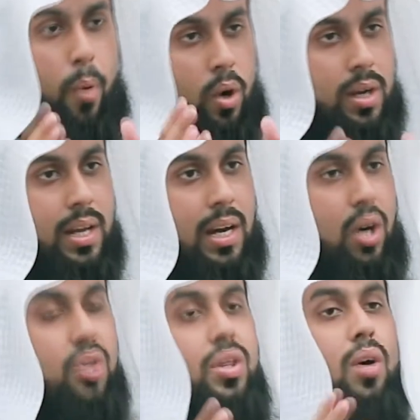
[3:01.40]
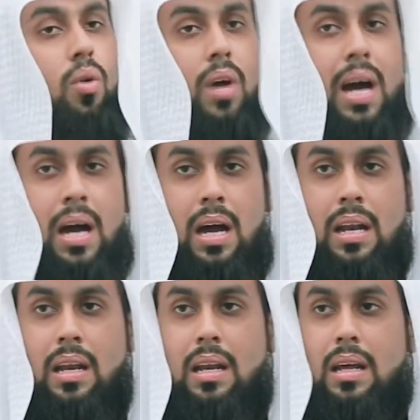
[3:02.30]
ponder on the
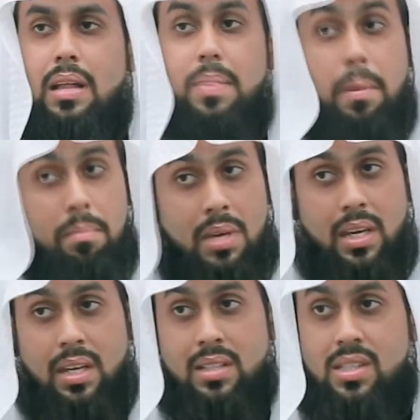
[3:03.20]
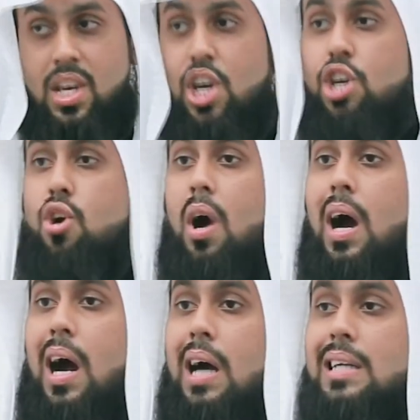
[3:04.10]
Qur'an, that means your
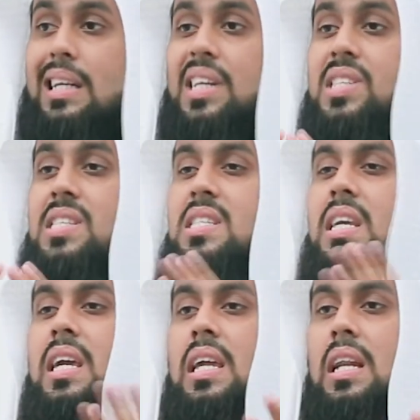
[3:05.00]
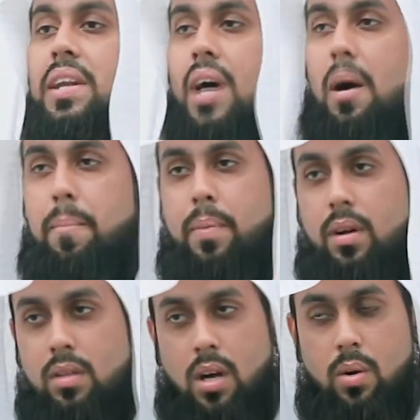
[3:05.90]
heart is sealed up.
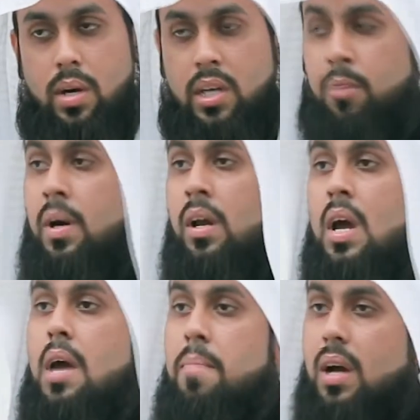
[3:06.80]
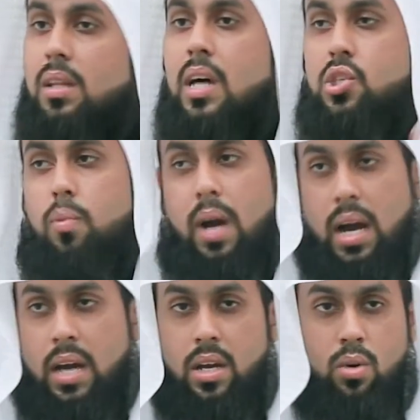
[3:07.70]
Allahu Akbar. May Allah
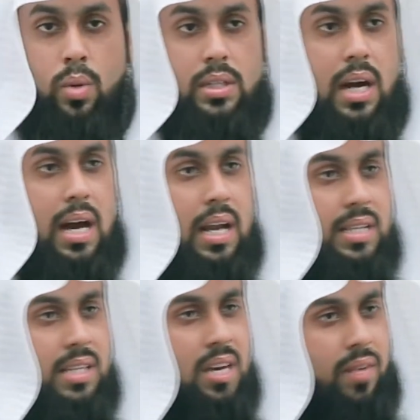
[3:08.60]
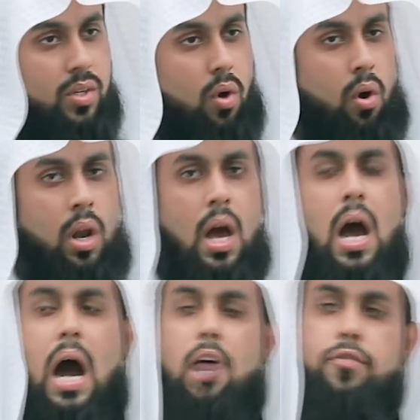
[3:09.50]
subhanahu wa ta'ala save us all.
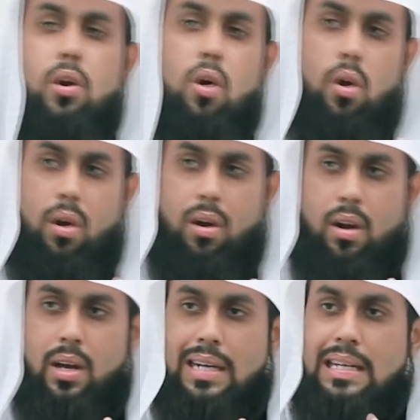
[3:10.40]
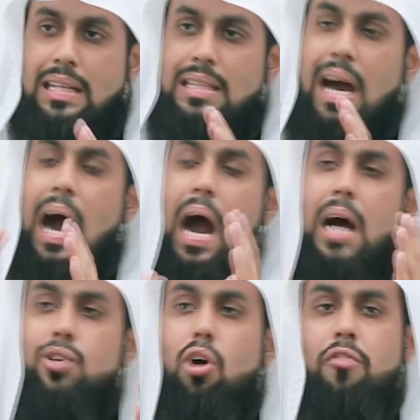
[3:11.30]
After all, the
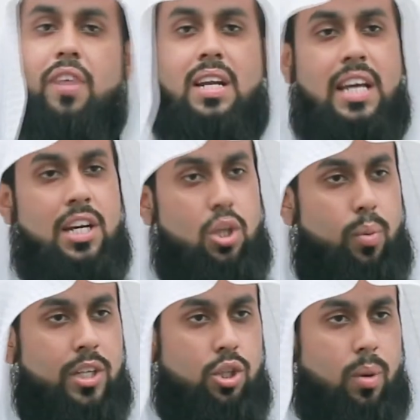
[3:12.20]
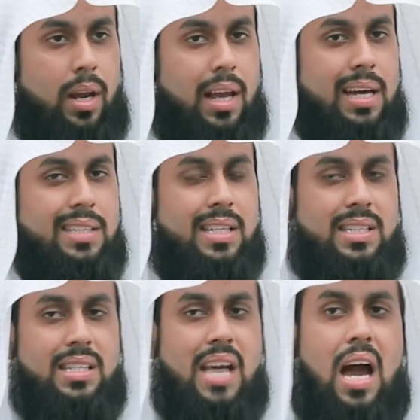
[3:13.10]
heart of an individual,
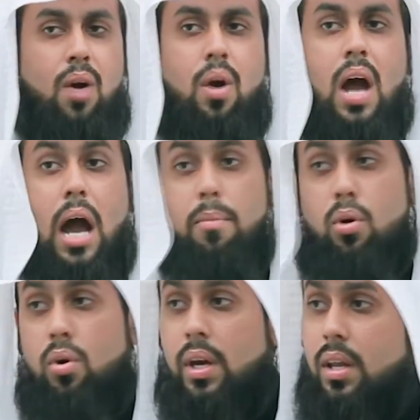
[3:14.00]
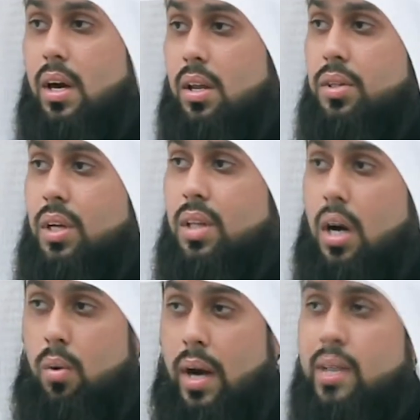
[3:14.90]
just as how Abu Huraira
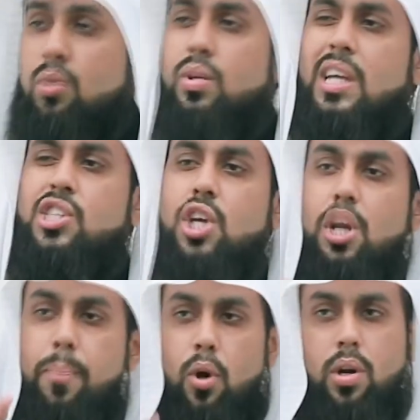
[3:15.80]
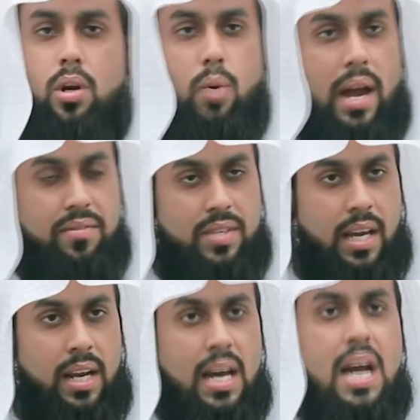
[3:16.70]
radiallahu anhu is reported to have
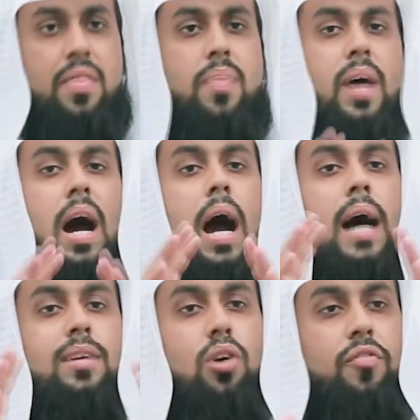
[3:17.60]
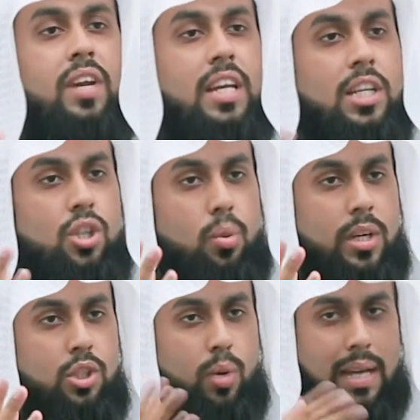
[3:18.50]
said, that the heart of an
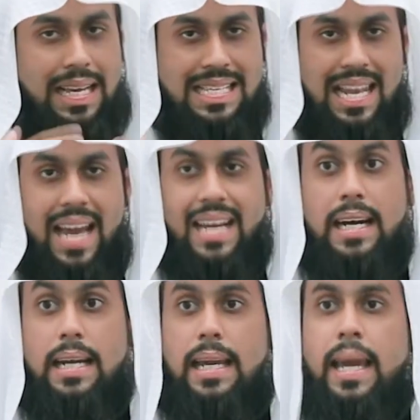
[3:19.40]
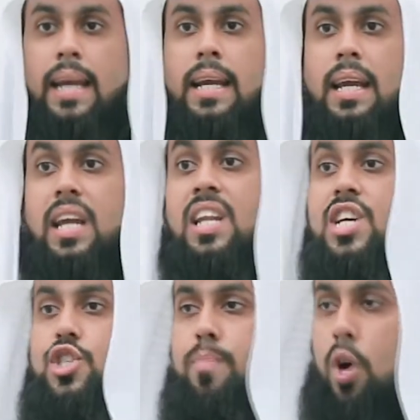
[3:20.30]
individual is like a king in
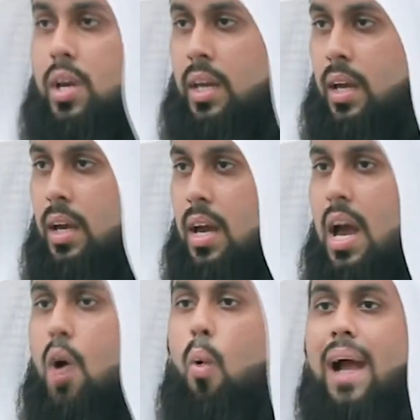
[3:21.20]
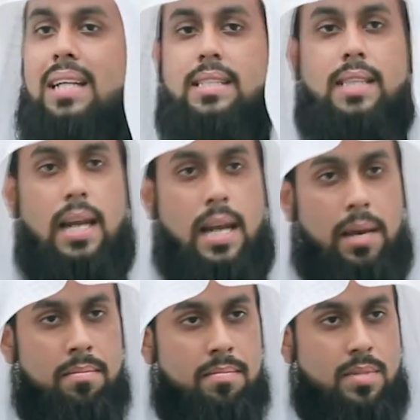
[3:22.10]
his body, whilst the
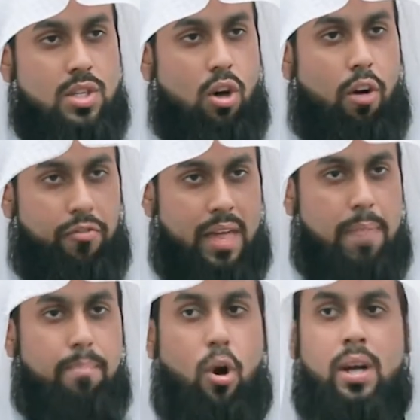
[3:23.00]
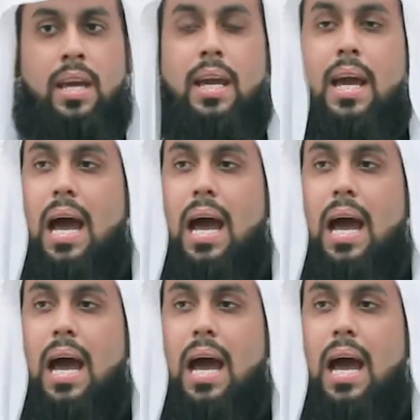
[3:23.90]
limbs of that body,